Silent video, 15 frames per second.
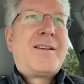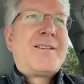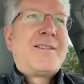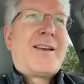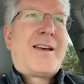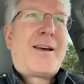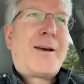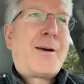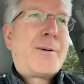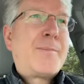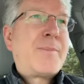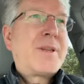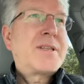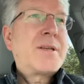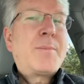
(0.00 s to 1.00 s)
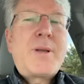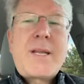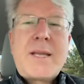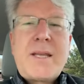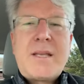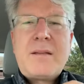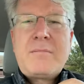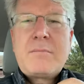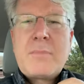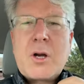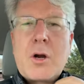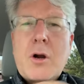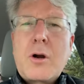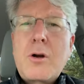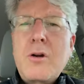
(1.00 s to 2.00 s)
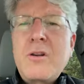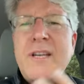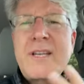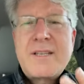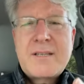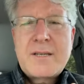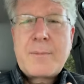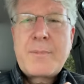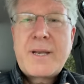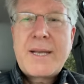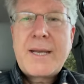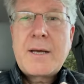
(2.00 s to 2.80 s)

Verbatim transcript: um, somebody hurting somebody